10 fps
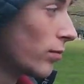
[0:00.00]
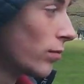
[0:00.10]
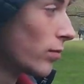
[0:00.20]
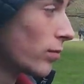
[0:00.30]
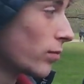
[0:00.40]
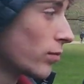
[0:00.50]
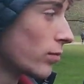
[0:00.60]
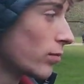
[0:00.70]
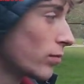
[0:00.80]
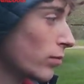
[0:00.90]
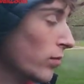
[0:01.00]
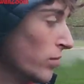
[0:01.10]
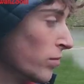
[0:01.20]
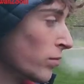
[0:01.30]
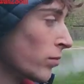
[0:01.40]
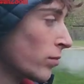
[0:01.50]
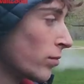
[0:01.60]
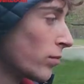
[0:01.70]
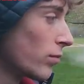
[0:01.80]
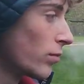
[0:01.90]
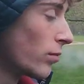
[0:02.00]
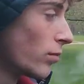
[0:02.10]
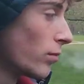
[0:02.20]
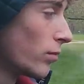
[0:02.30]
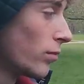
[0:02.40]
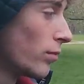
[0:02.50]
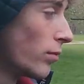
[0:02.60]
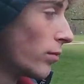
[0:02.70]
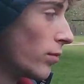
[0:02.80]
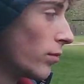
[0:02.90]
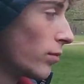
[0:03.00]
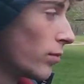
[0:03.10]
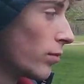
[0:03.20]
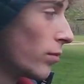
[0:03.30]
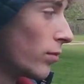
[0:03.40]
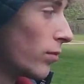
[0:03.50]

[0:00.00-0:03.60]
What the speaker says: This person isn't speaking.